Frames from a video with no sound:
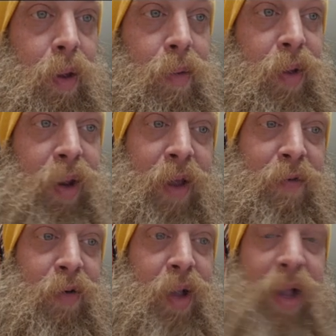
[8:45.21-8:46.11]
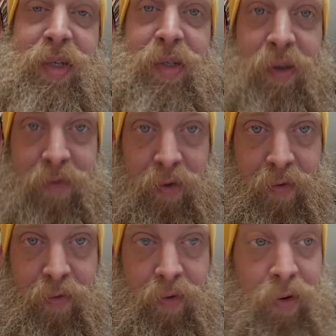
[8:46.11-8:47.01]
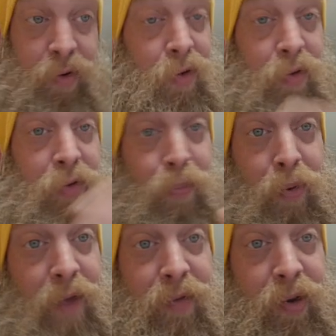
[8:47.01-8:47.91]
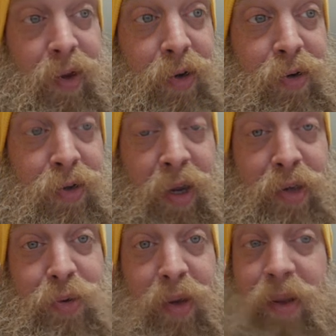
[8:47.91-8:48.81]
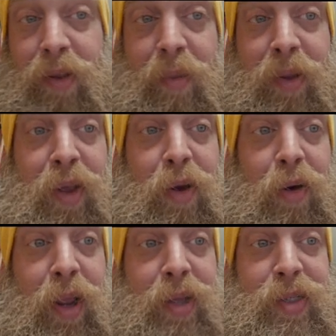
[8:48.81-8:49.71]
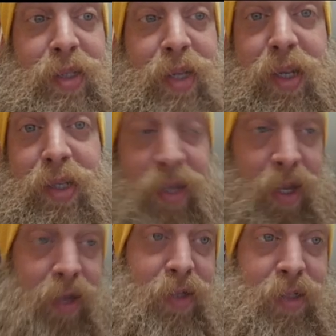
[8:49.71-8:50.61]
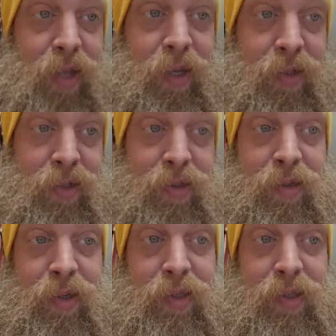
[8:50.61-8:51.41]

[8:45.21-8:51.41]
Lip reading: They can have all kinds of stuff delivered, and they're a private country. I mean, they are a city-state, just like the